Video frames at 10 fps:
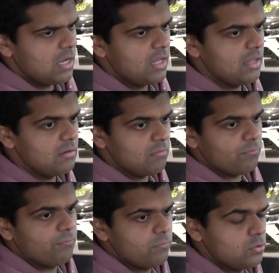And then
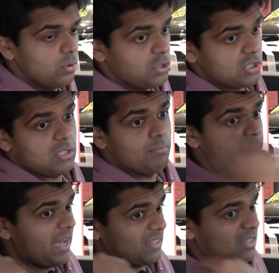to adjust the
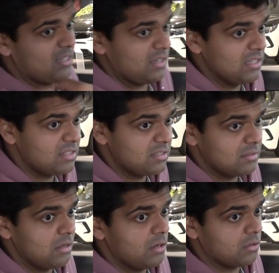back, it's
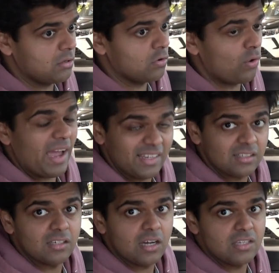a
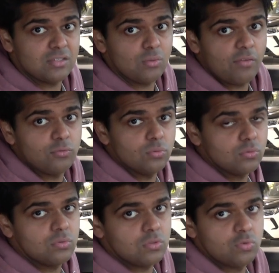crank, guys. You have to
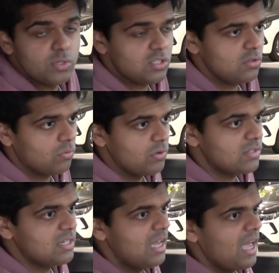twist your
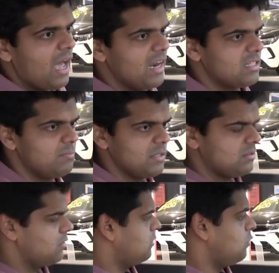wrist, and it's a
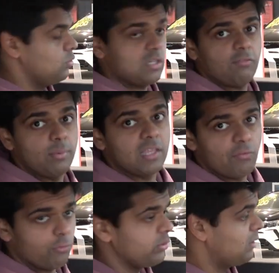bit you just have to be
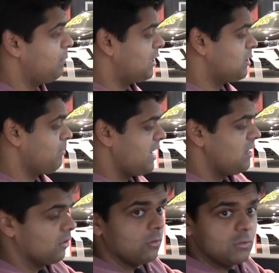careful with it, because my
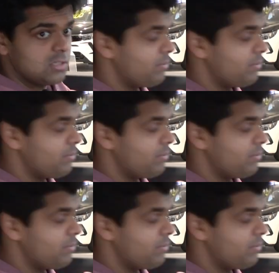knuckles are